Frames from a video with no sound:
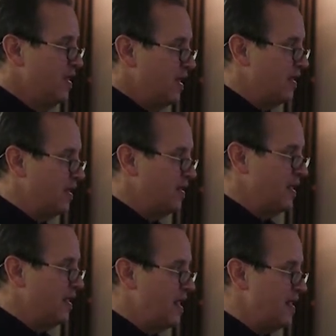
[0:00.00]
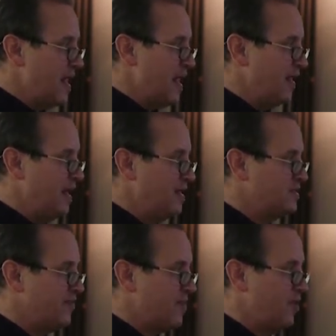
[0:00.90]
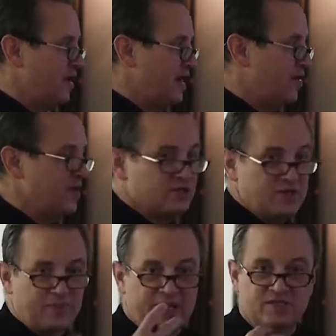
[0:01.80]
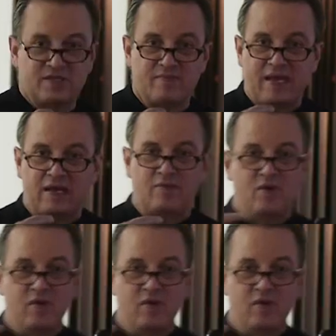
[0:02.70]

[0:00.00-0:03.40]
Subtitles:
And nowadays, if I put AnyRidge implants in the mandible,